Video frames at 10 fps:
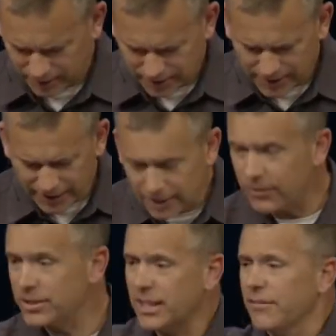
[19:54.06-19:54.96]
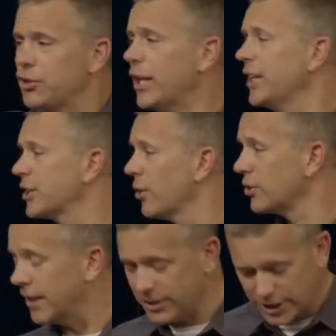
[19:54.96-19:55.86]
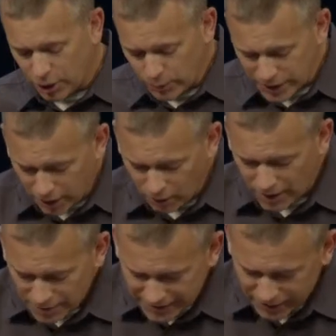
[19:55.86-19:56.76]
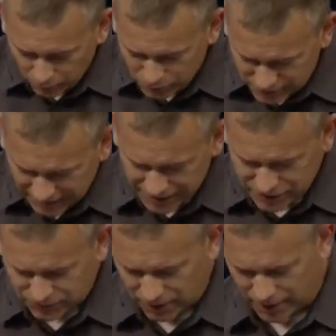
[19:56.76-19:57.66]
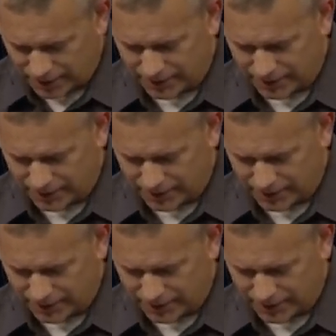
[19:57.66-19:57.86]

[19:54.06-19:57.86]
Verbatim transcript: And any of us that have chased those things here, we know they don't satisfy.